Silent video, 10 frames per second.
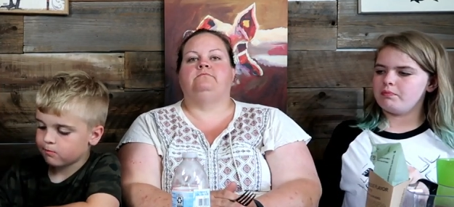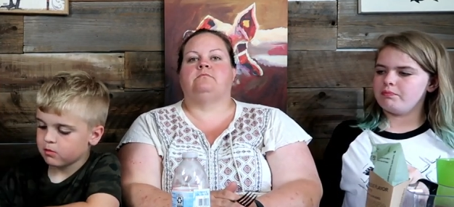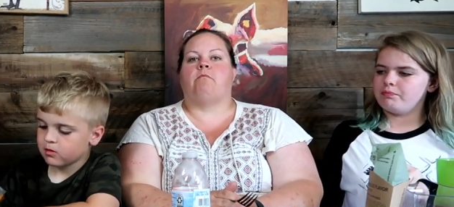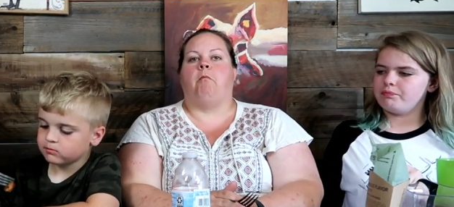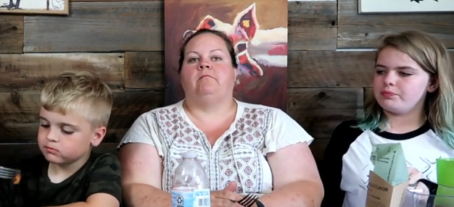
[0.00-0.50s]

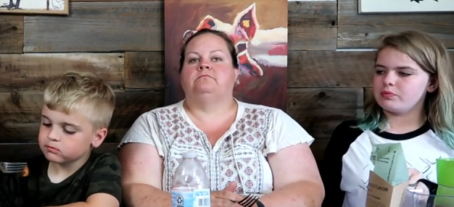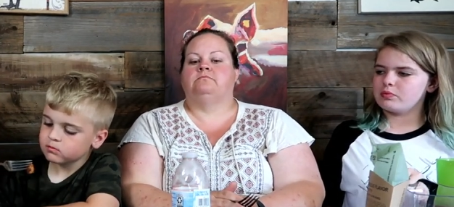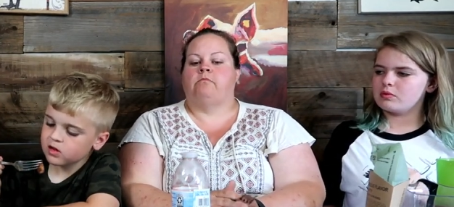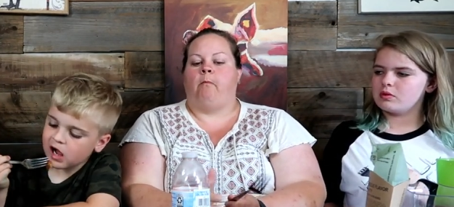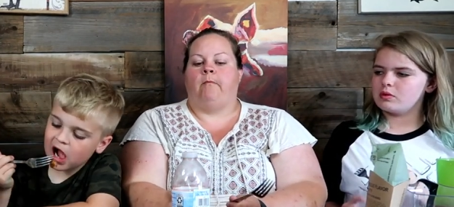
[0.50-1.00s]
Speaker 1: Hey,
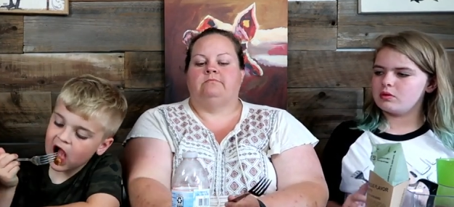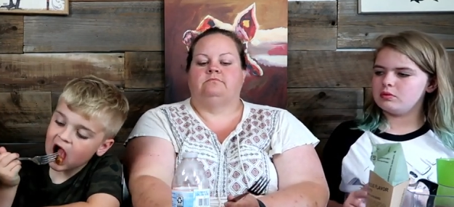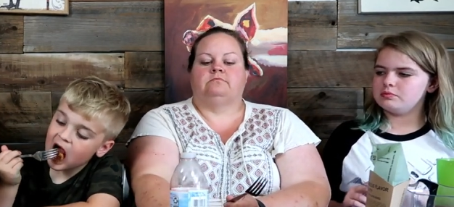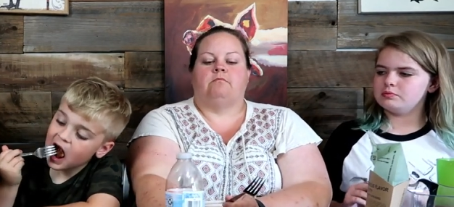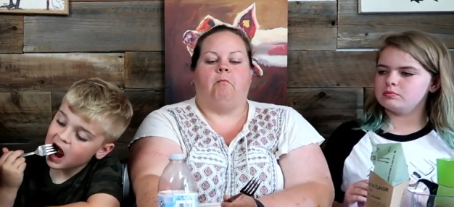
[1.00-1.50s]
Steeler.
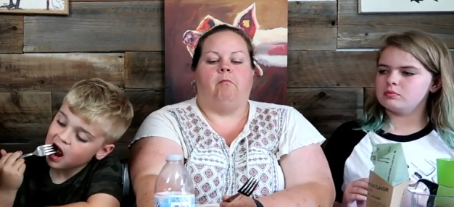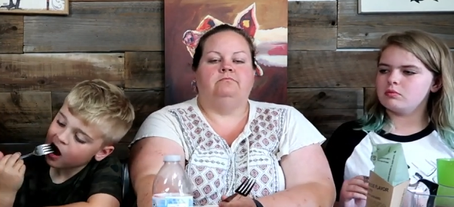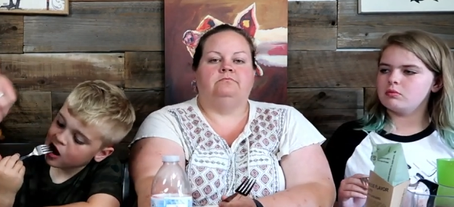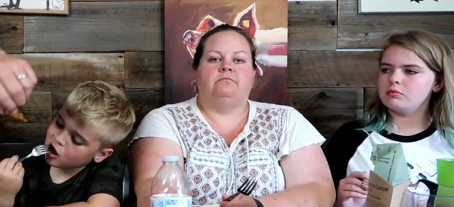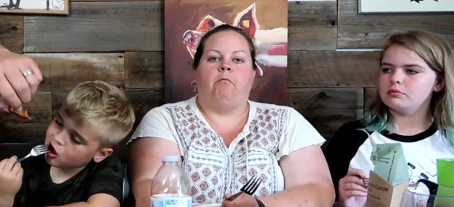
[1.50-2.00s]

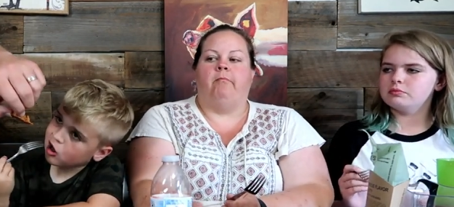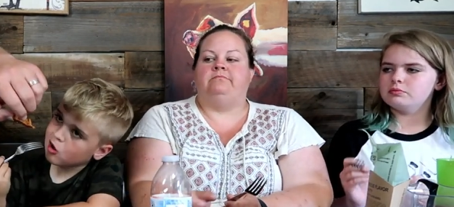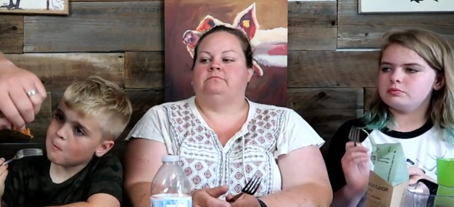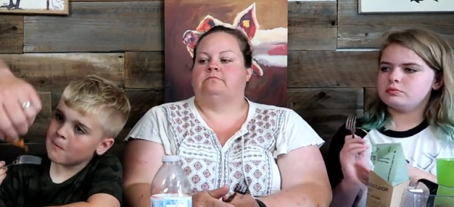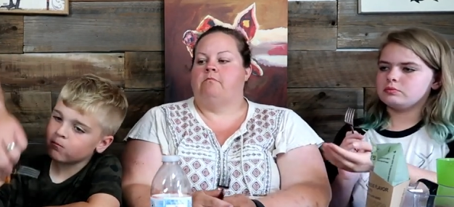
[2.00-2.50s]

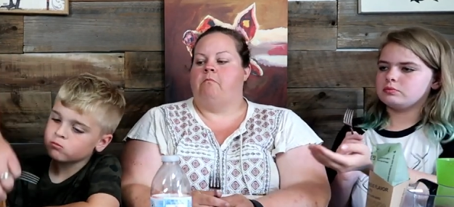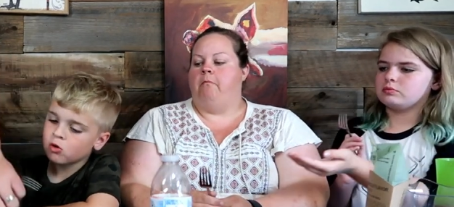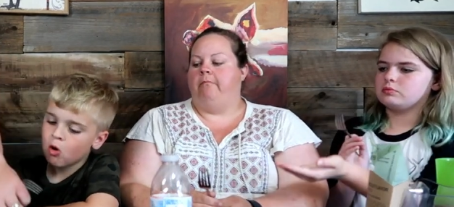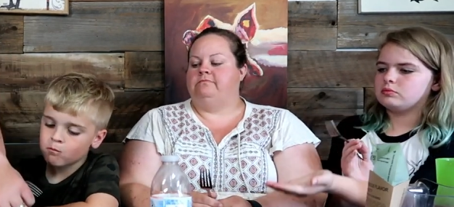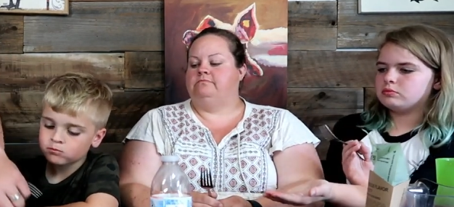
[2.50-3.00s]
Hey, Mad.
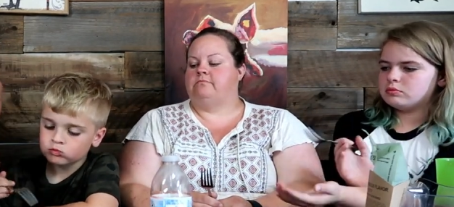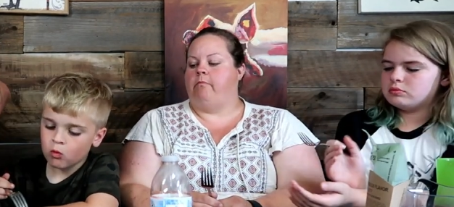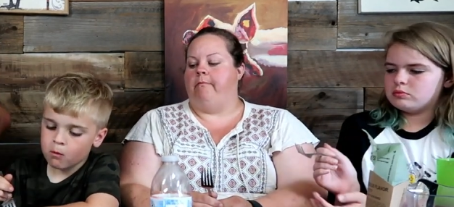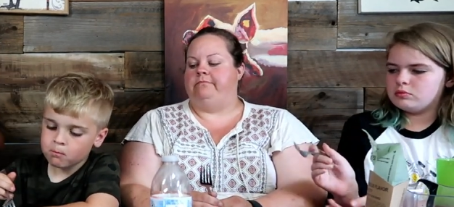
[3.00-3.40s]
stab that